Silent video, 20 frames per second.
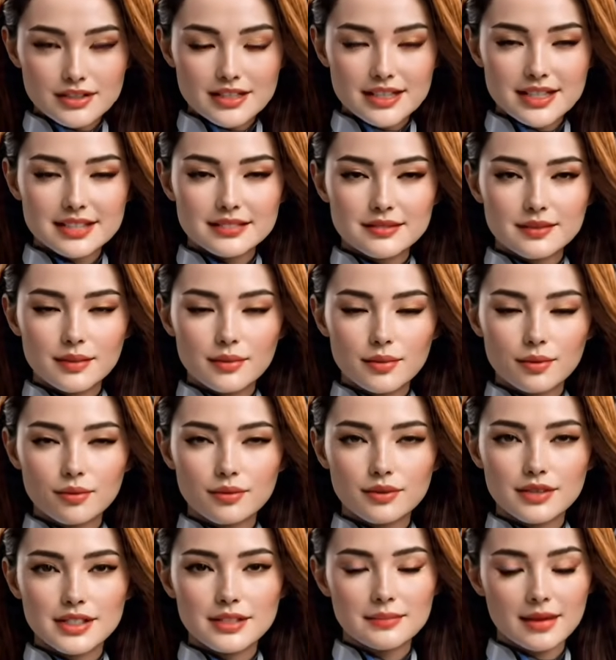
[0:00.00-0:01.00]
to e2
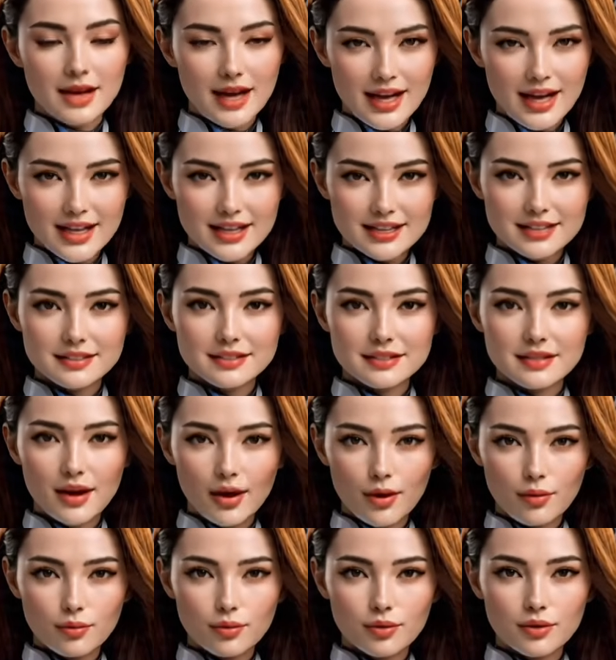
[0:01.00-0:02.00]
and defends
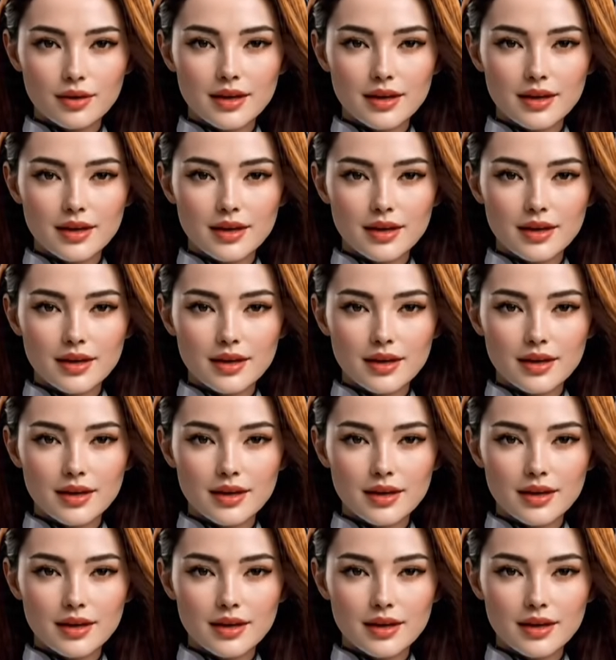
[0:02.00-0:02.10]
f7,